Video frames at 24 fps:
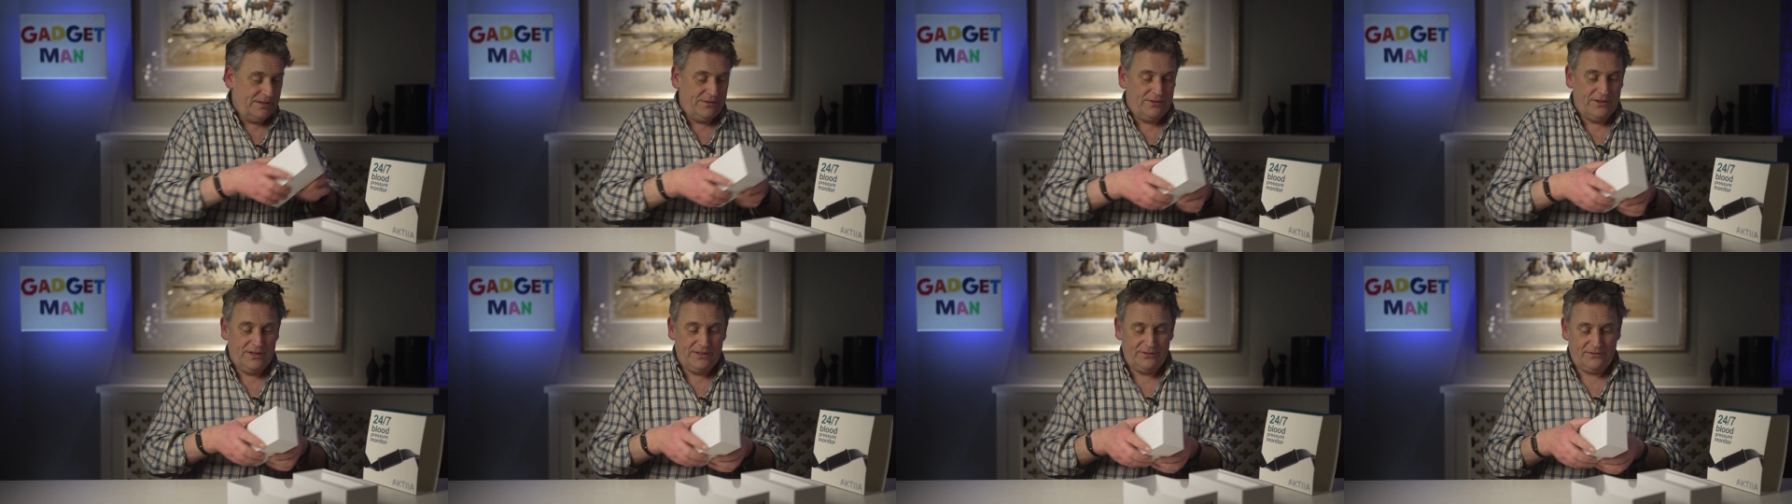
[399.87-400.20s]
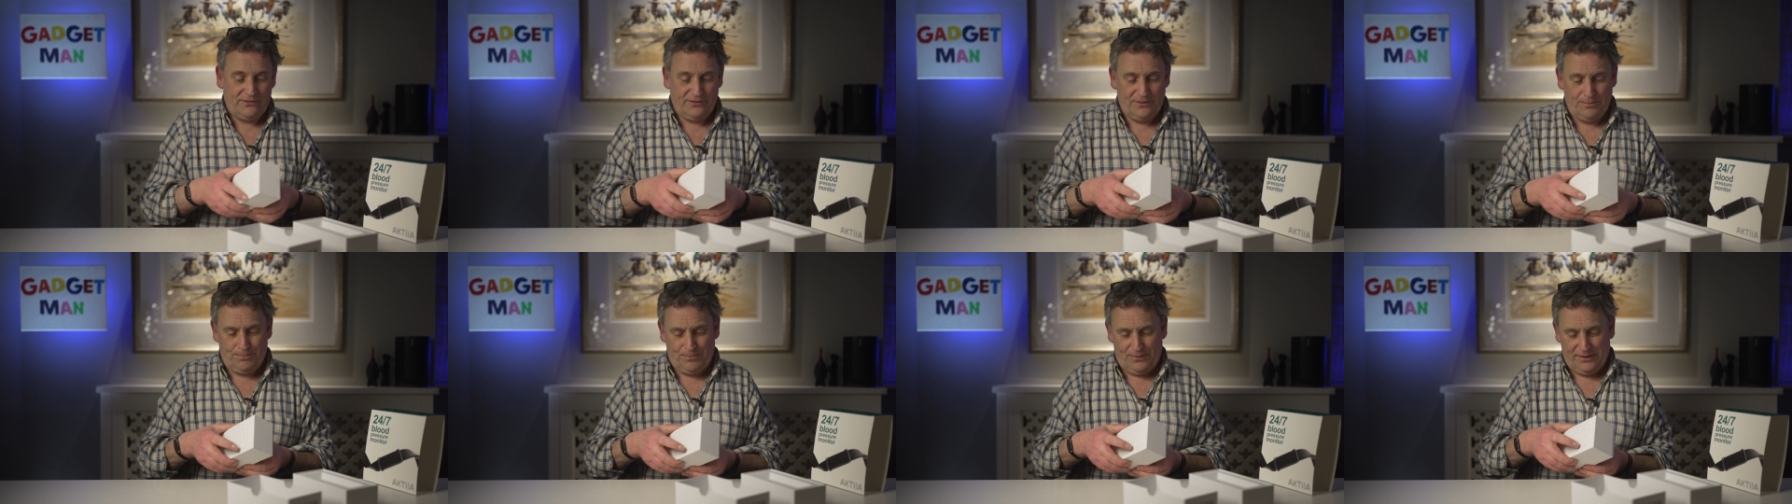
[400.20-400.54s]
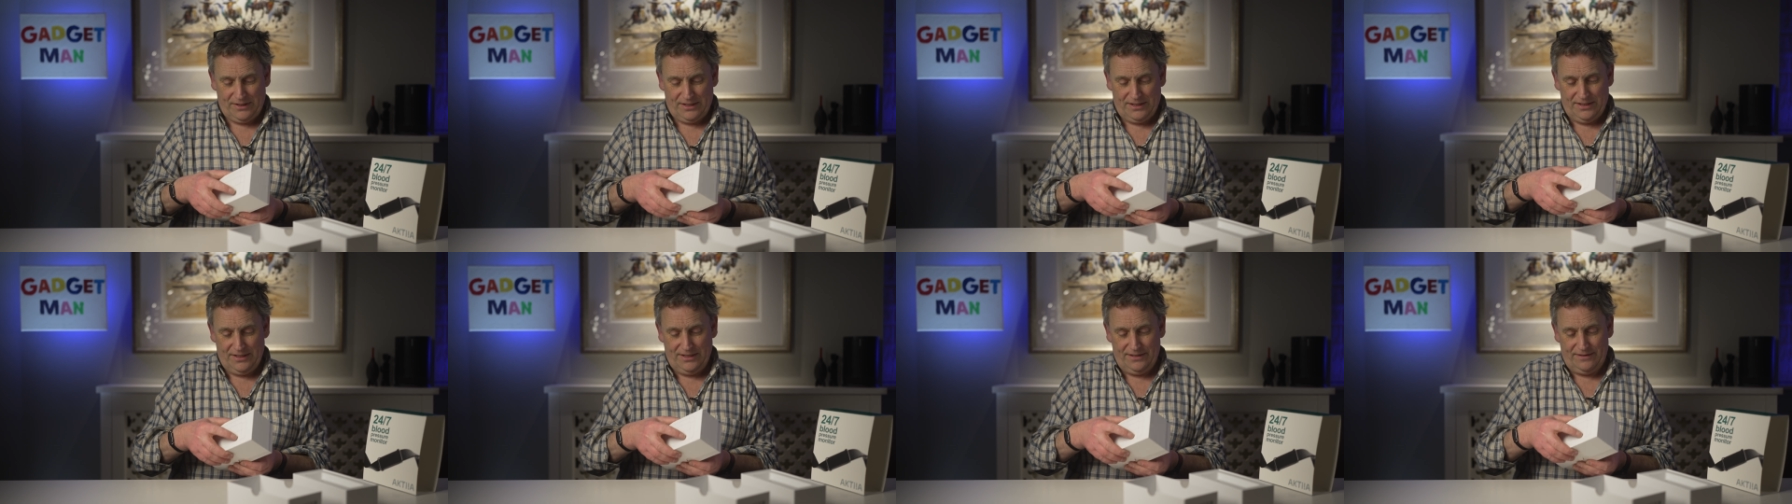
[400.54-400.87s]
that's
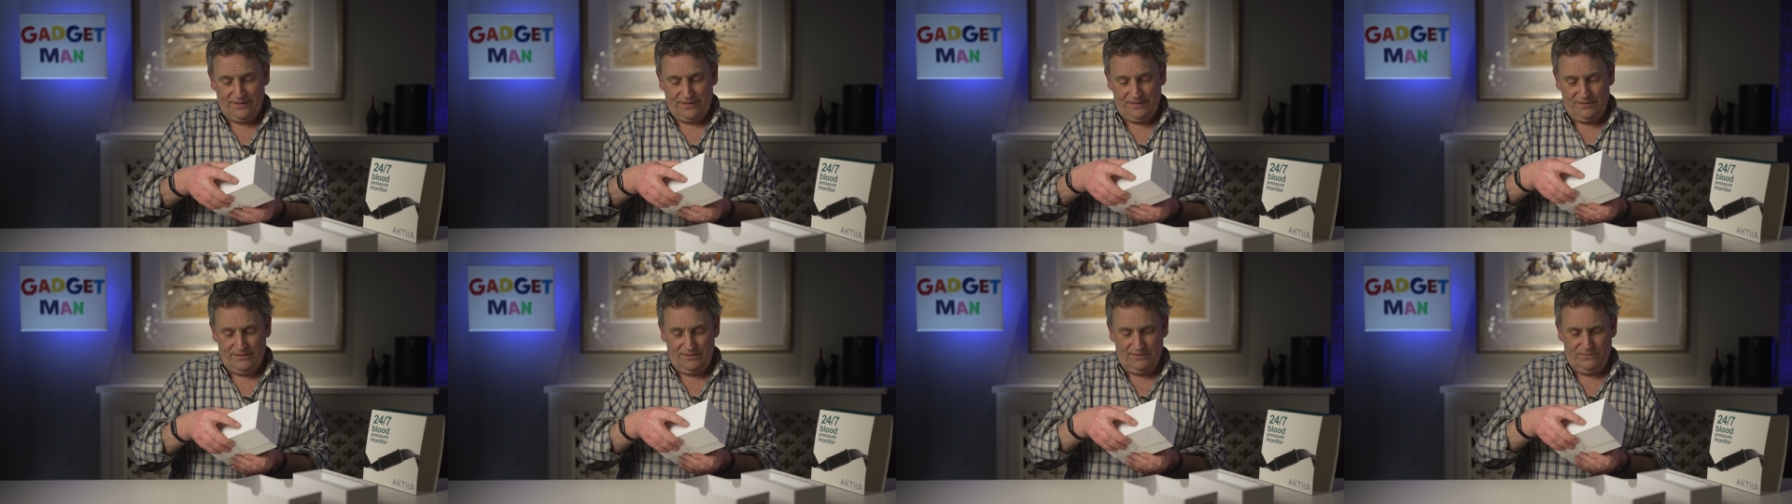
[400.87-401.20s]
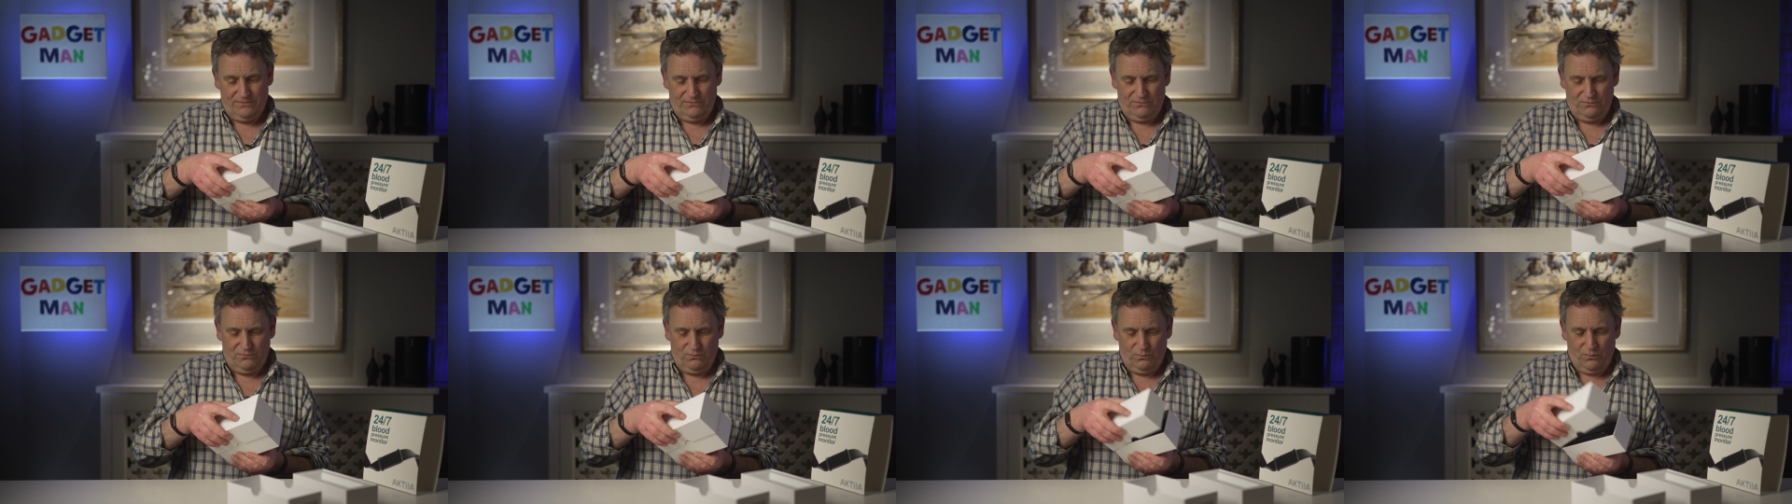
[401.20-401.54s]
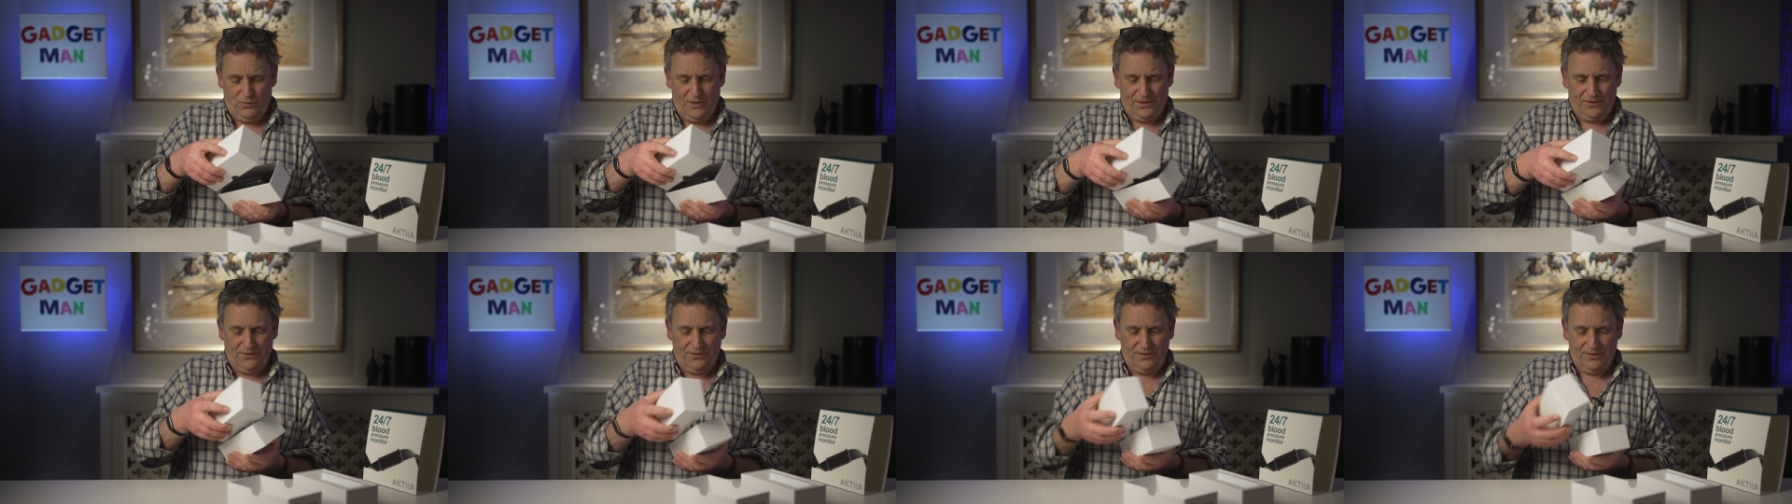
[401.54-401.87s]
supplied
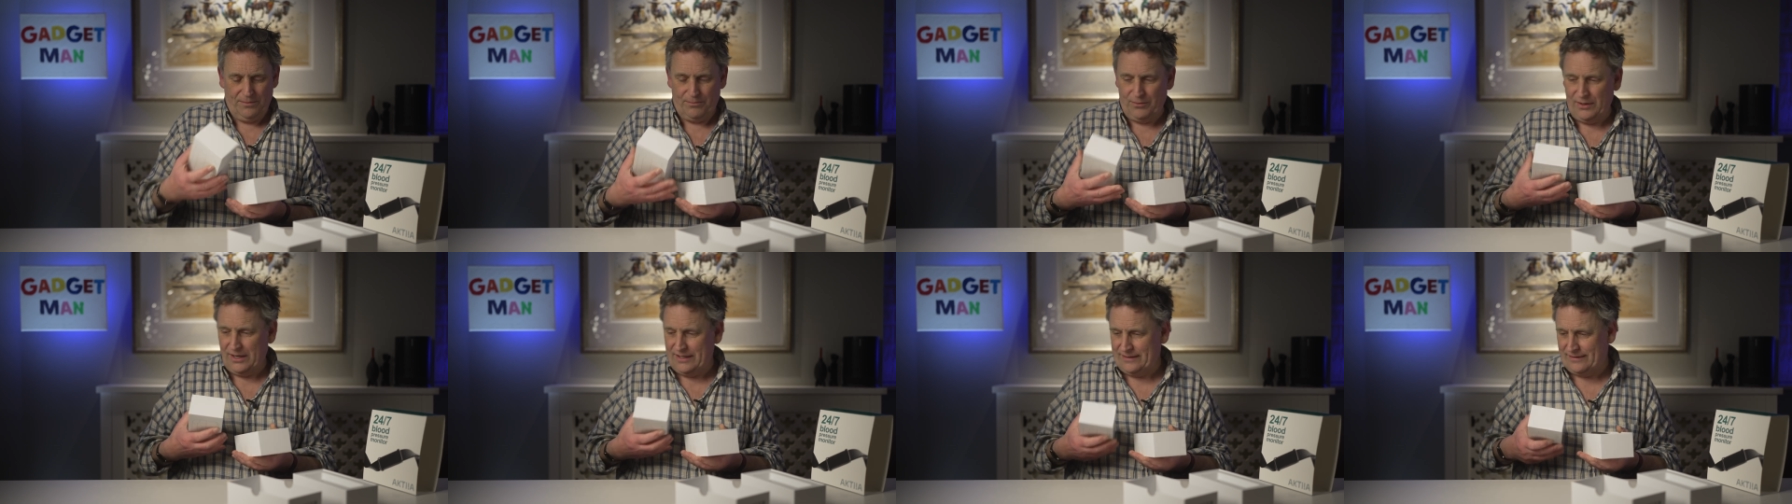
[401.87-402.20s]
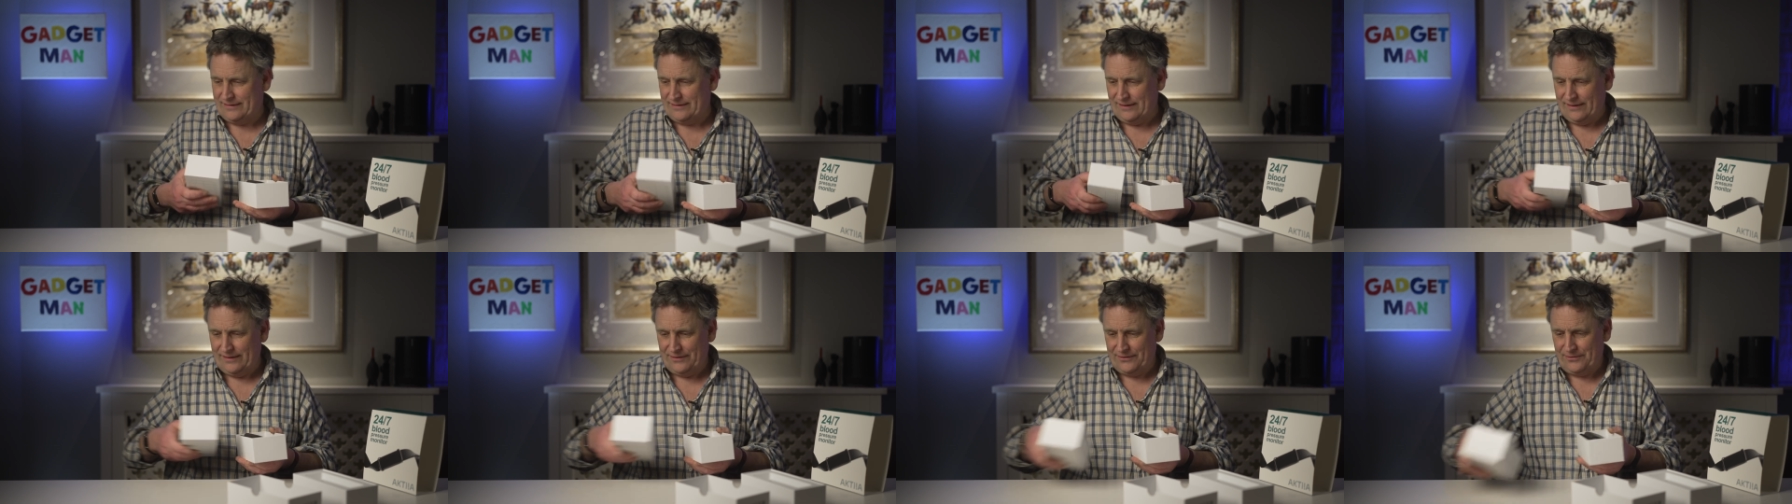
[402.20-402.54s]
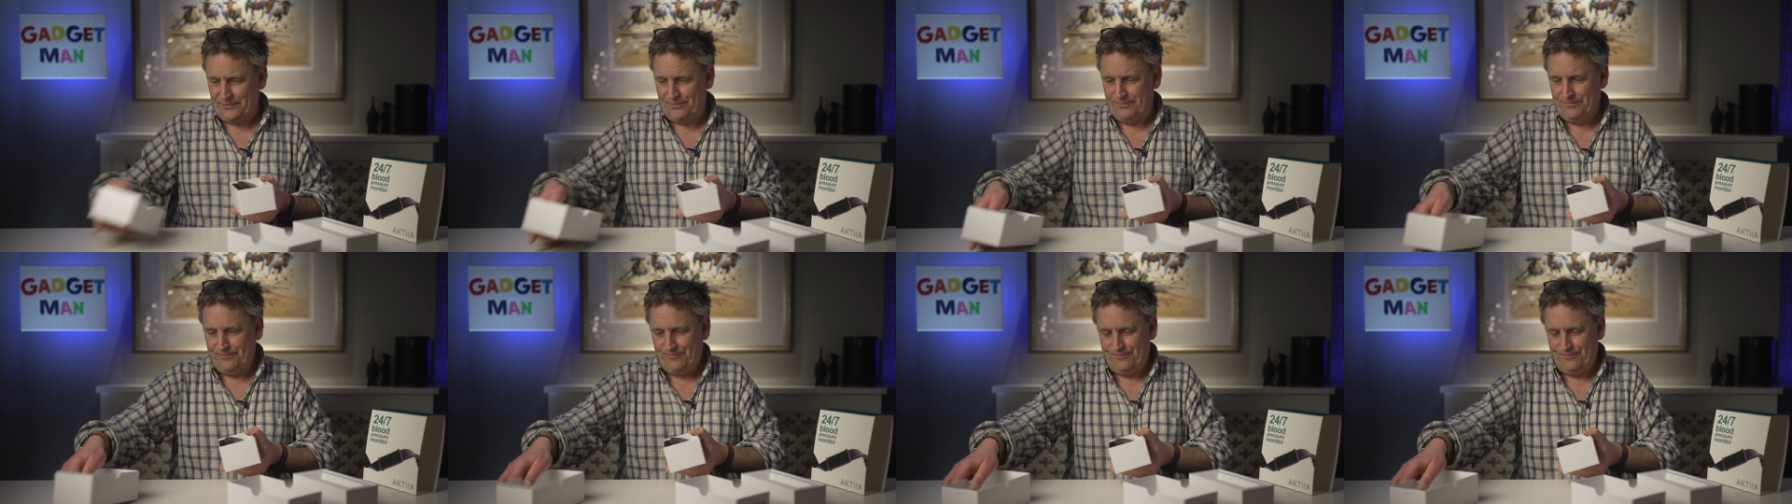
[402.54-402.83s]
with the bracelet.